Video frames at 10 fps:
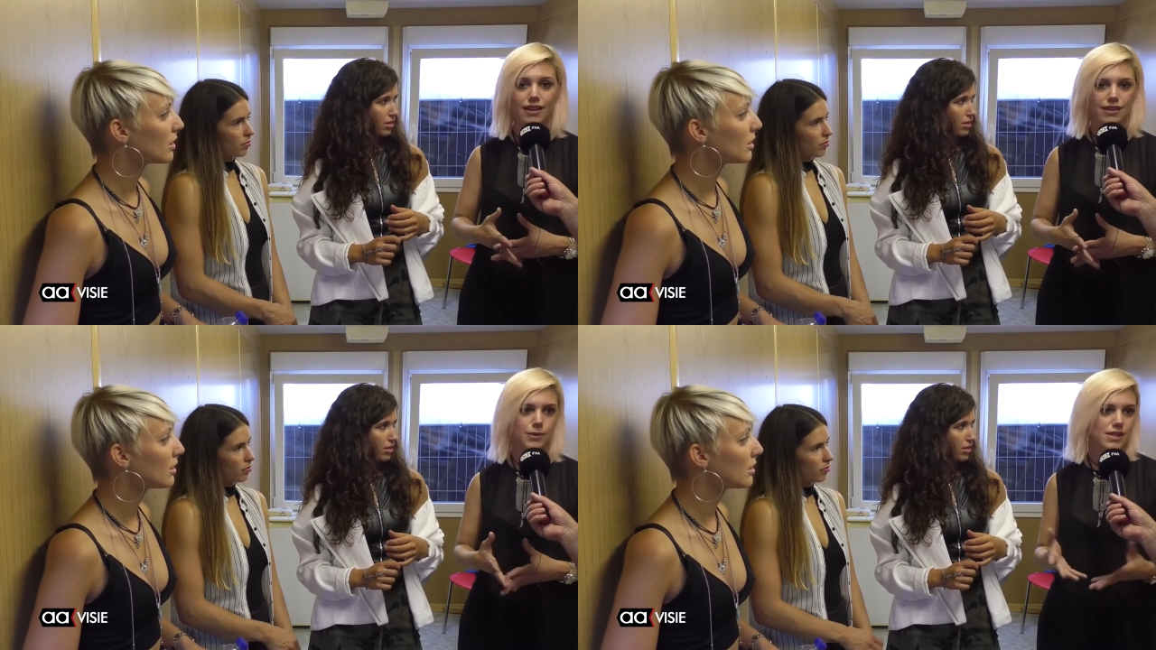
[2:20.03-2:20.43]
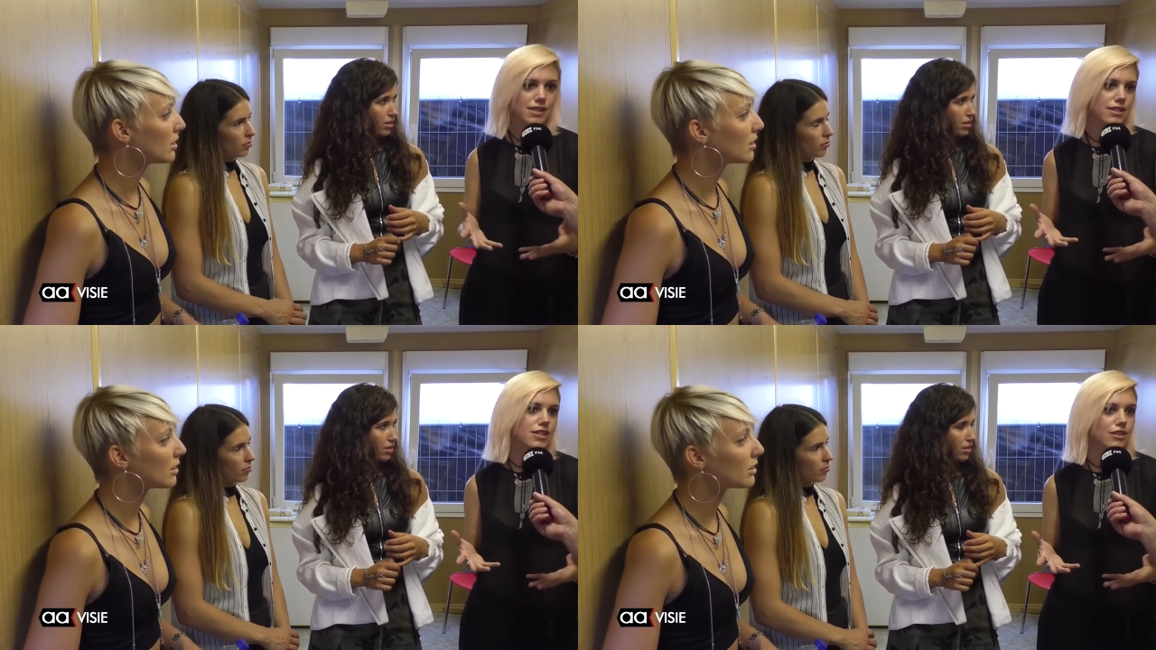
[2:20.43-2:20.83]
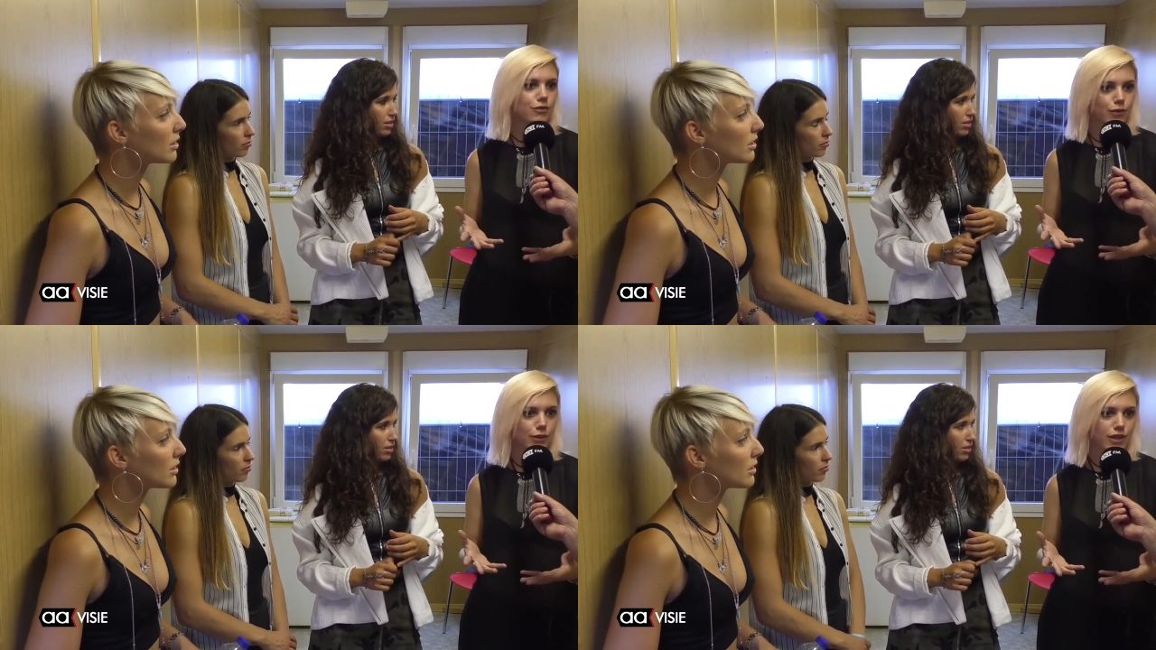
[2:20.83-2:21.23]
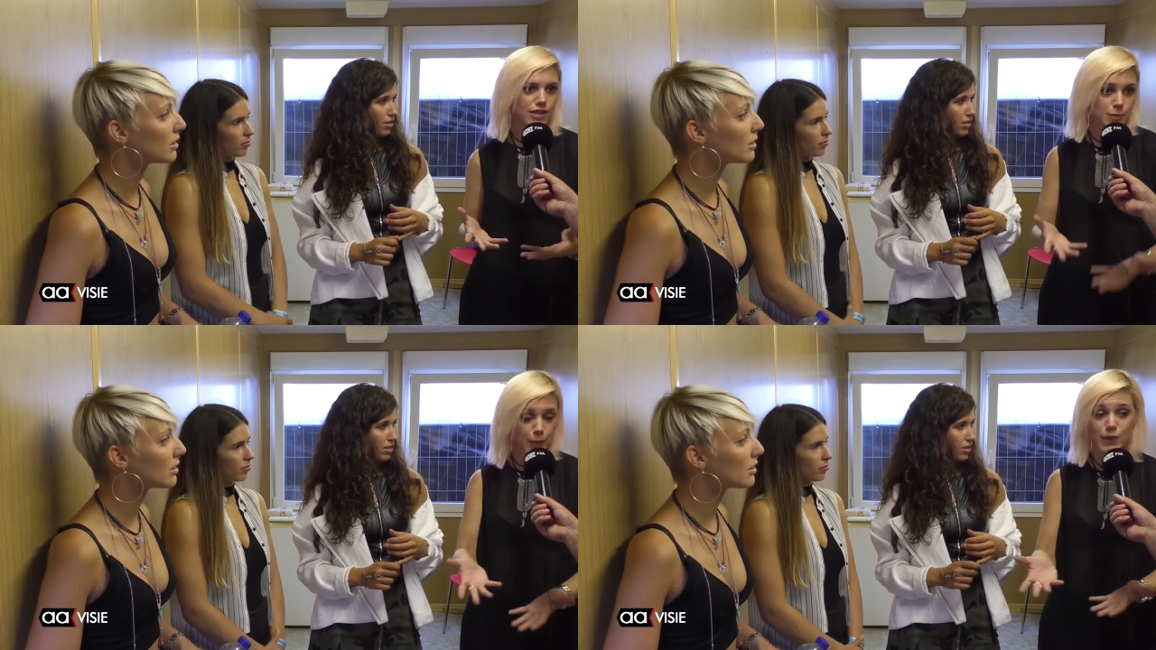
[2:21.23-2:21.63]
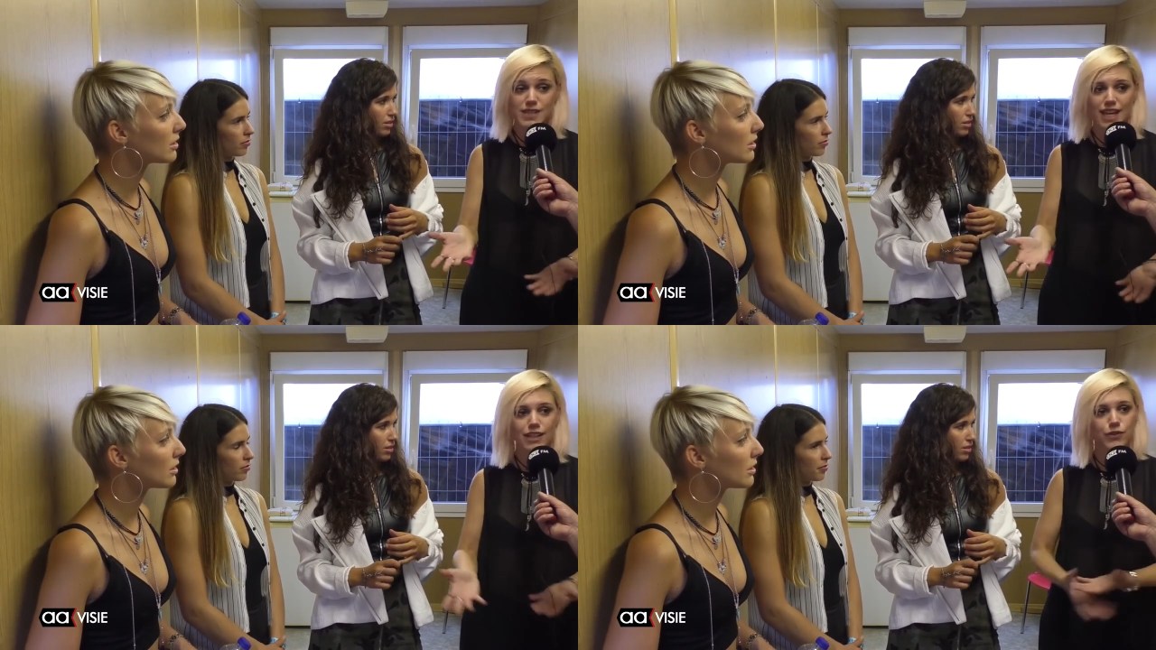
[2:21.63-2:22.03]
Speaker 1: and they were searching for the
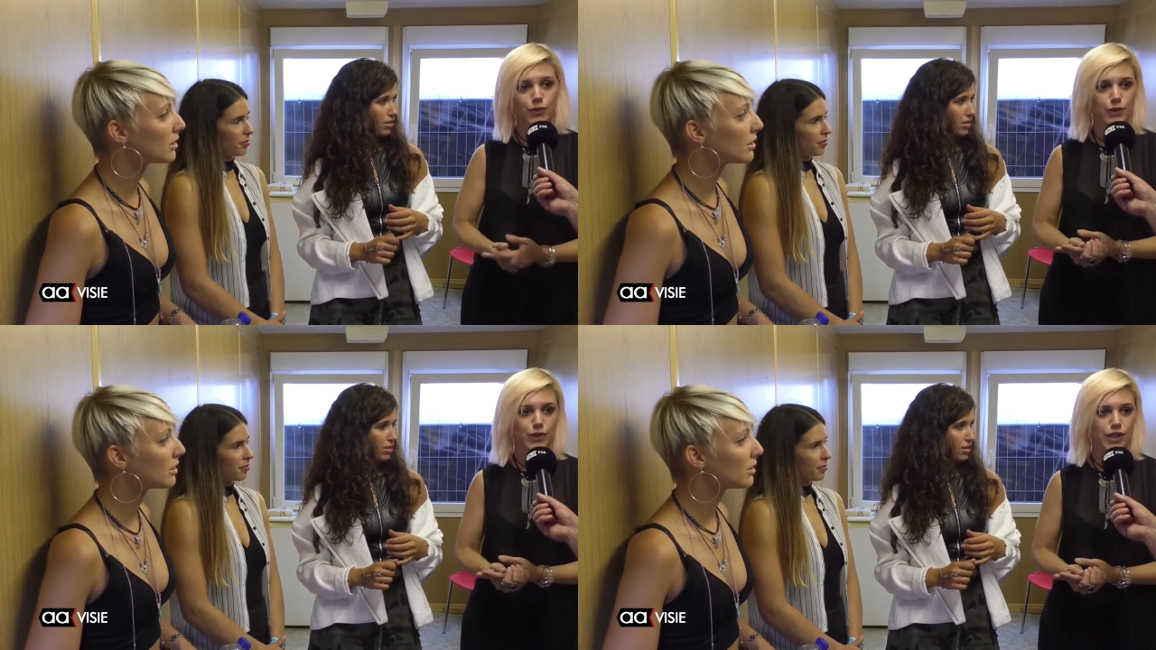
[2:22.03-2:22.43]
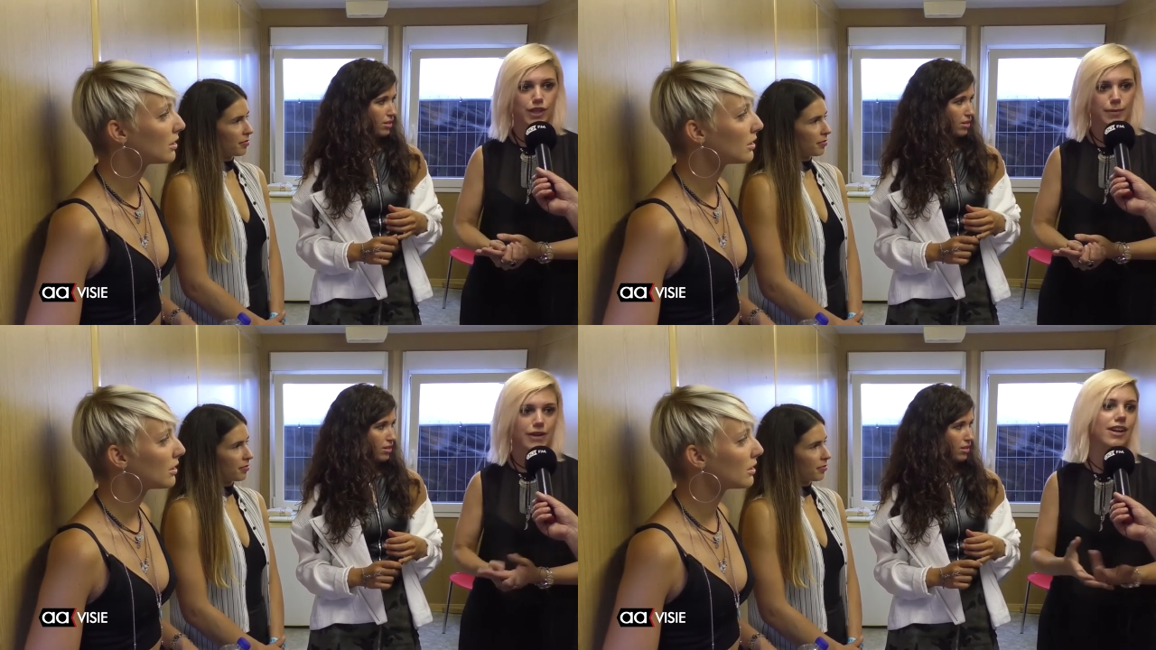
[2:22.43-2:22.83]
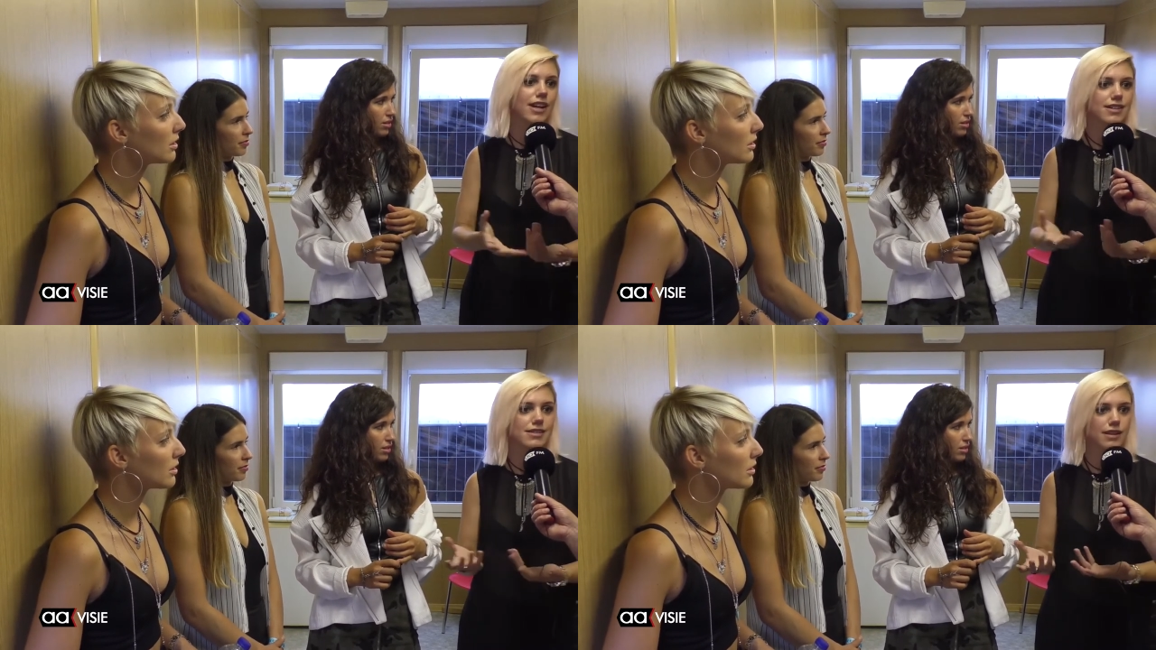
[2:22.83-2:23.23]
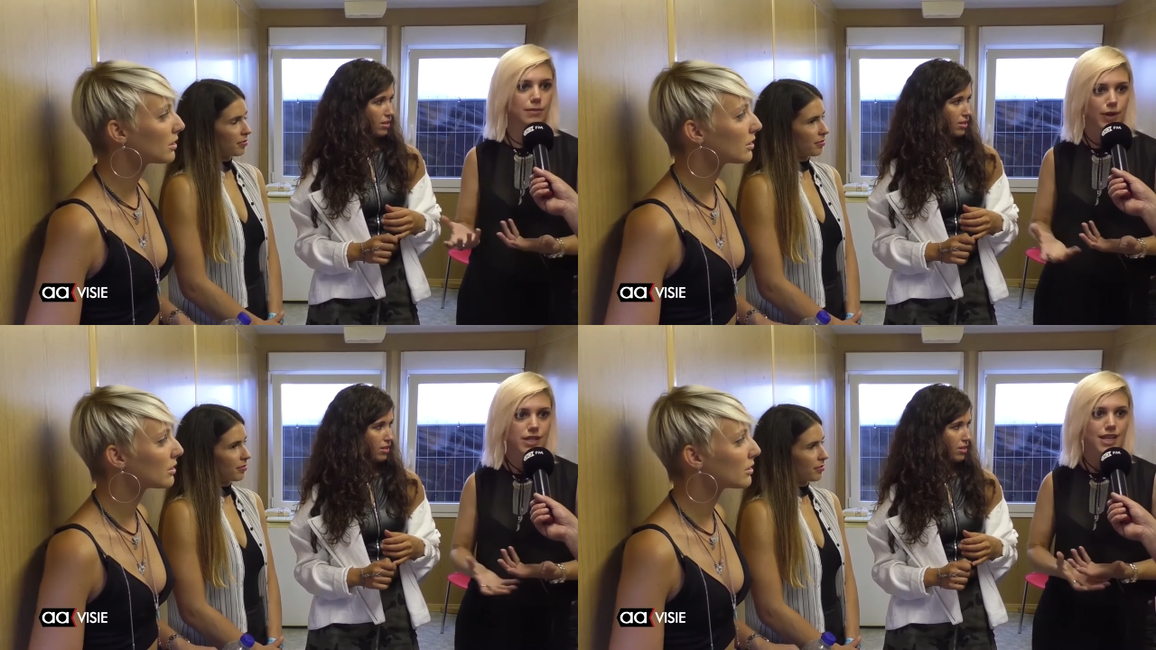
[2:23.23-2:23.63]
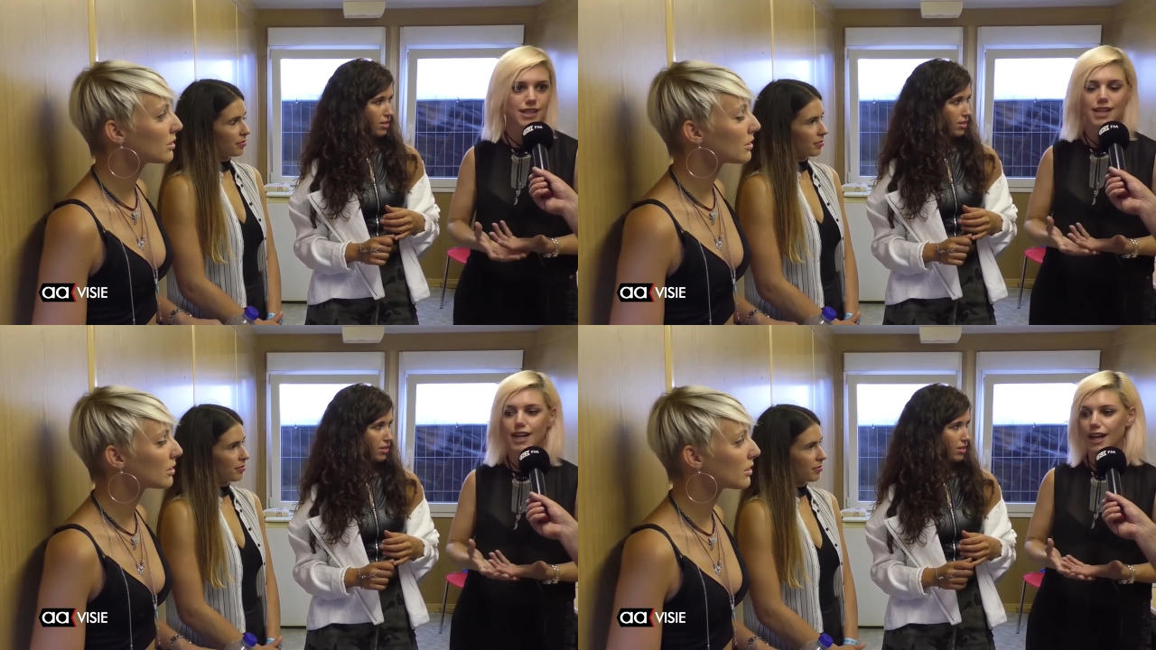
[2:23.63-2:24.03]
support act for uh, Barry Hay's uh, okay.
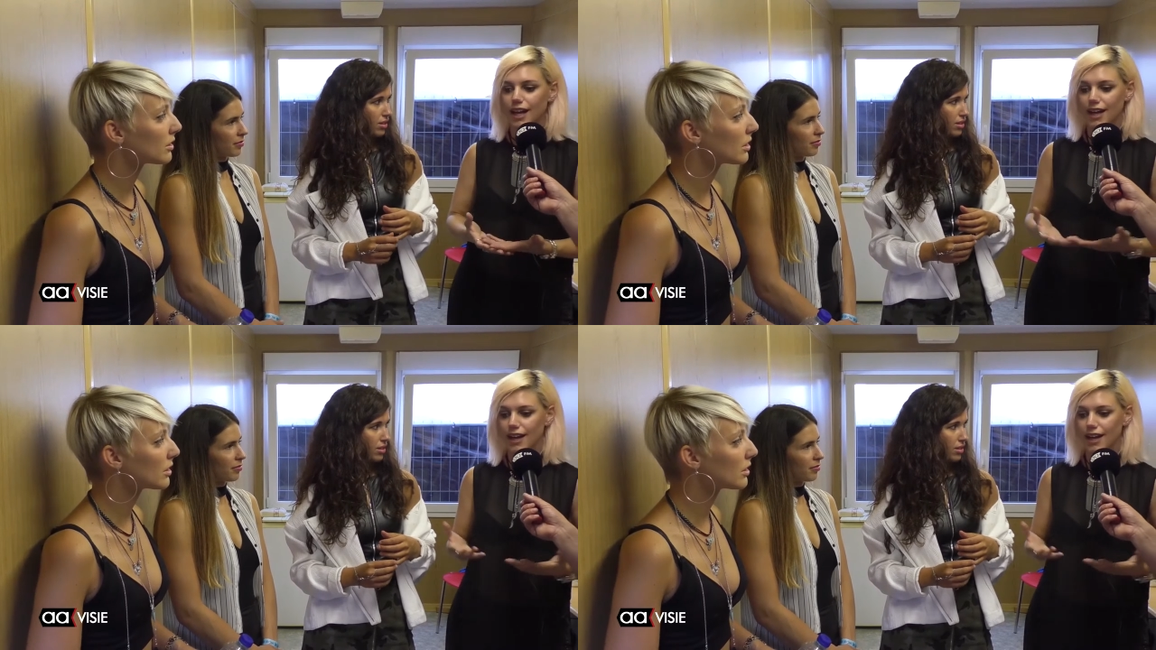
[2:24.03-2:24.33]
project. Yeah.